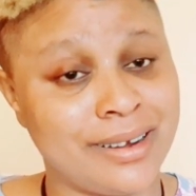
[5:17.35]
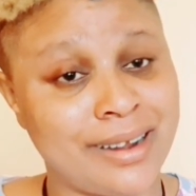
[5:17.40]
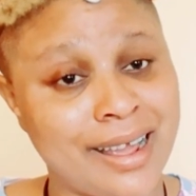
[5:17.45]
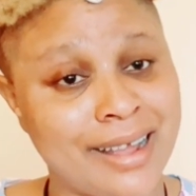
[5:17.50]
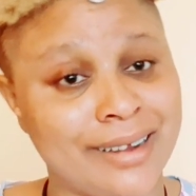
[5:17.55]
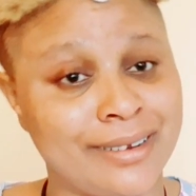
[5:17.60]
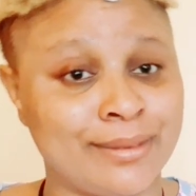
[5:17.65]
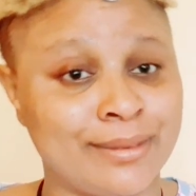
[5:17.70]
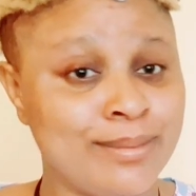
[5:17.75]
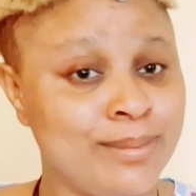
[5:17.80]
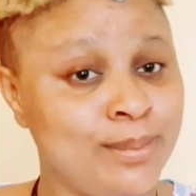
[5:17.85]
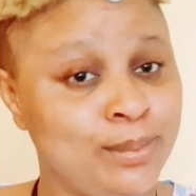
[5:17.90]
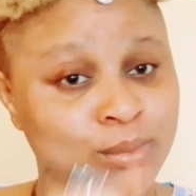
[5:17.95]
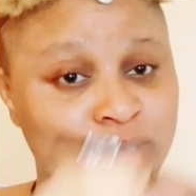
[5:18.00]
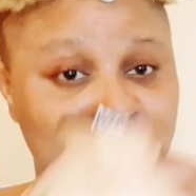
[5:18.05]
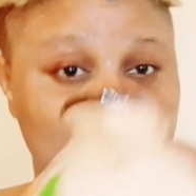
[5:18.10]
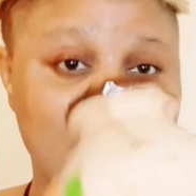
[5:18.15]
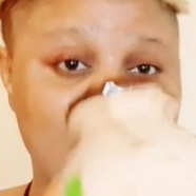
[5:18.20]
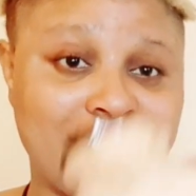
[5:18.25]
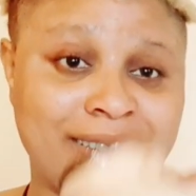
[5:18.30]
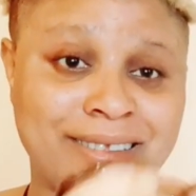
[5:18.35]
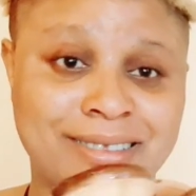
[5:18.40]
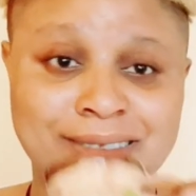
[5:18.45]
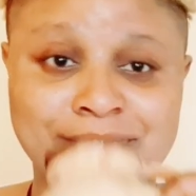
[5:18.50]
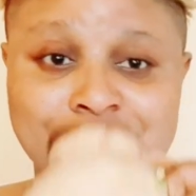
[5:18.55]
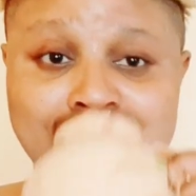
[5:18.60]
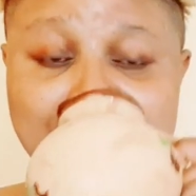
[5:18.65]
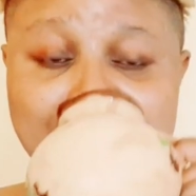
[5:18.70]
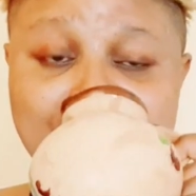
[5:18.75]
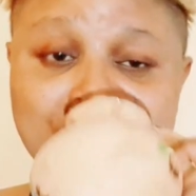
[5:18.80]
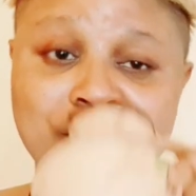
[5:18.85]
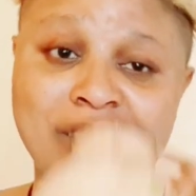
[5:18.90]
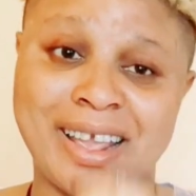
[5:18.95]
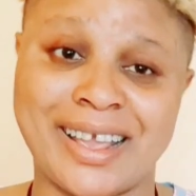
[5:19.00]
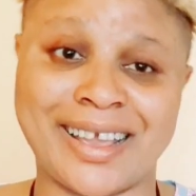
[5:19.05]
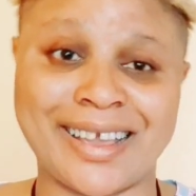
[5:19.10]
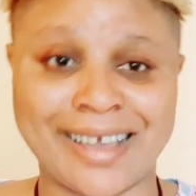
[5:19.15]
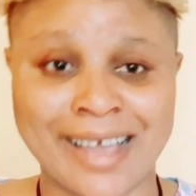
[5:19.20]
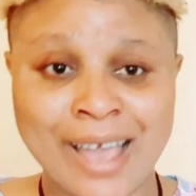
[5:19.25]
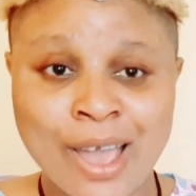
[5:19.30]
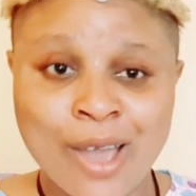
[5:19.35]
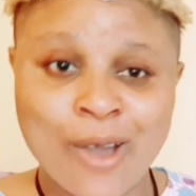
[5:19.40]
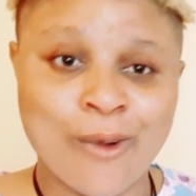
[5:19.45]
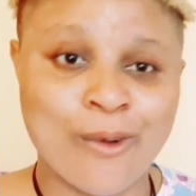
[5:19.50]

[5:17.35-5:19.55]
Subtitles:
Then cheers and drink.